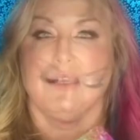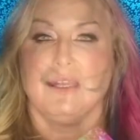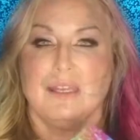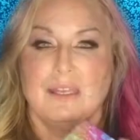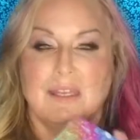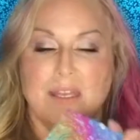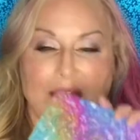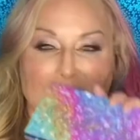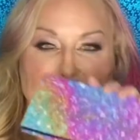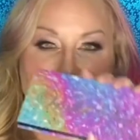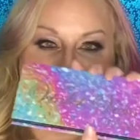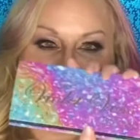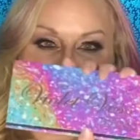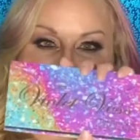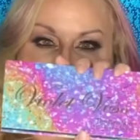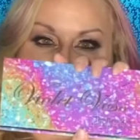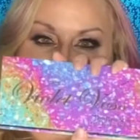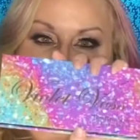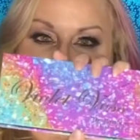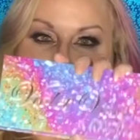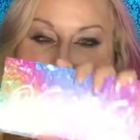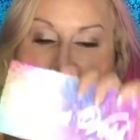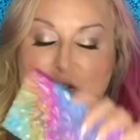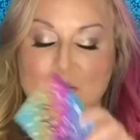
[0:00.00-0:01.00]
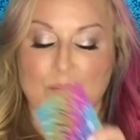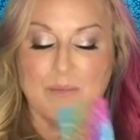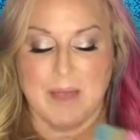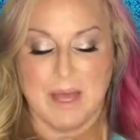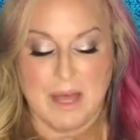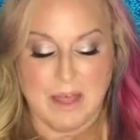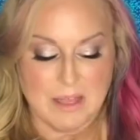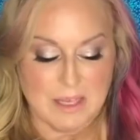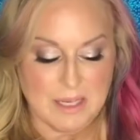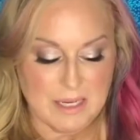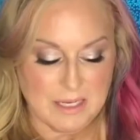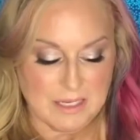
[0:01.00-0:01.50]
then I got a colorful
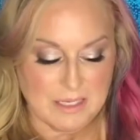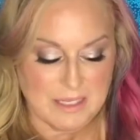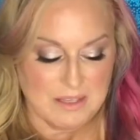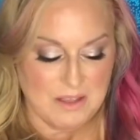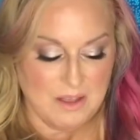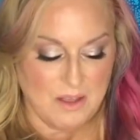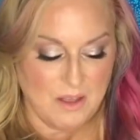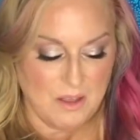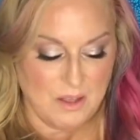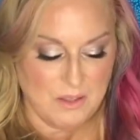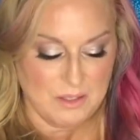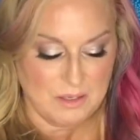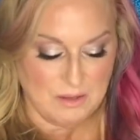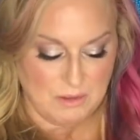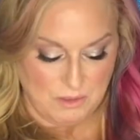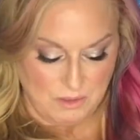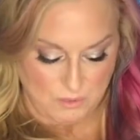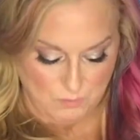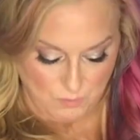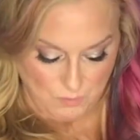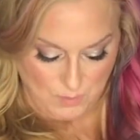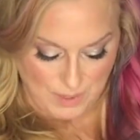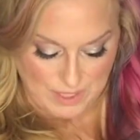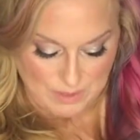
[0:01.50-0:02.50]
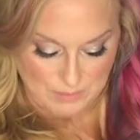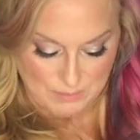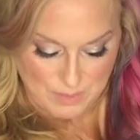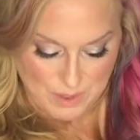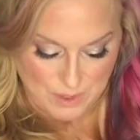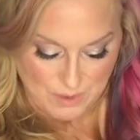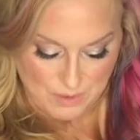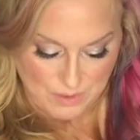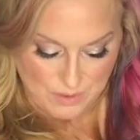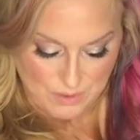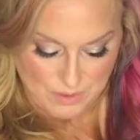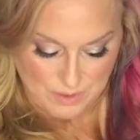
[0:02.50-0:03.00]
palette called the
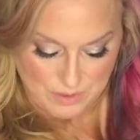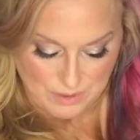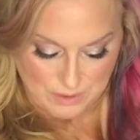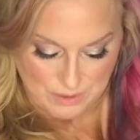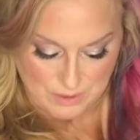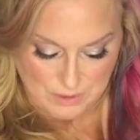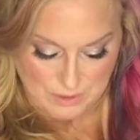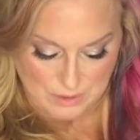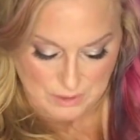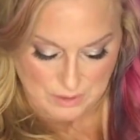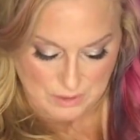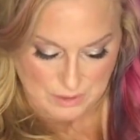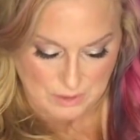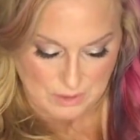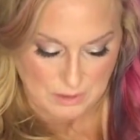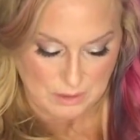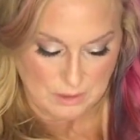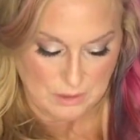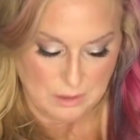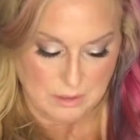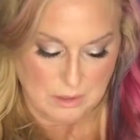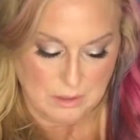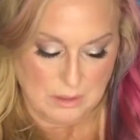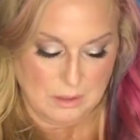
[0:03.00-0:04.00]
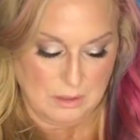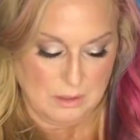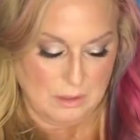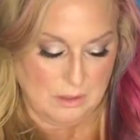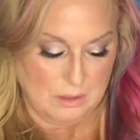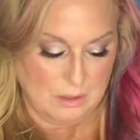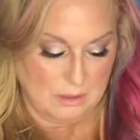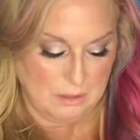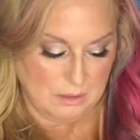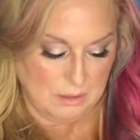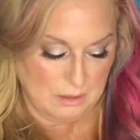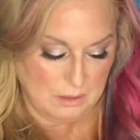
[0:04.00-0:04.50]
Rainbow.
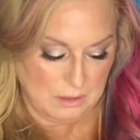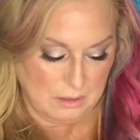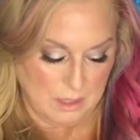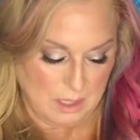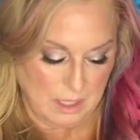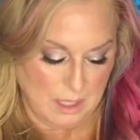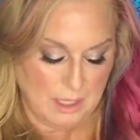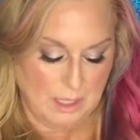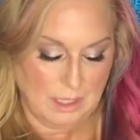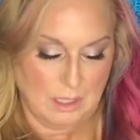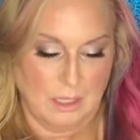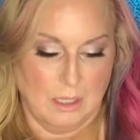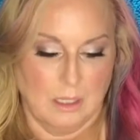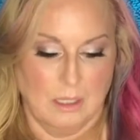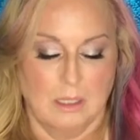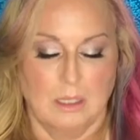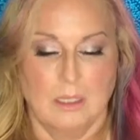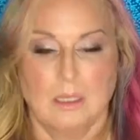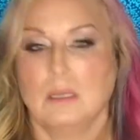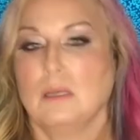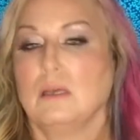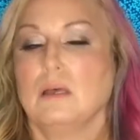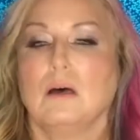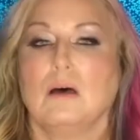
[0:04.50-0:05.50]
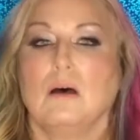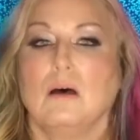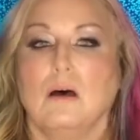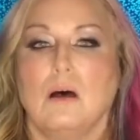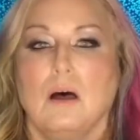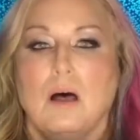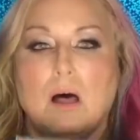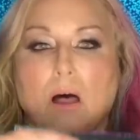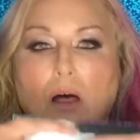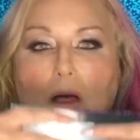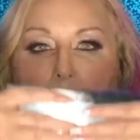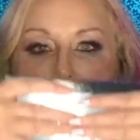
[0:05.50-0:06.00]
It's like
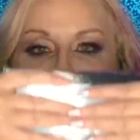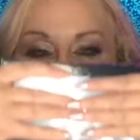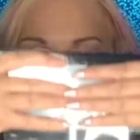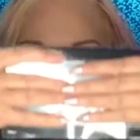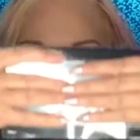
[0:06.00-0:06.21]
all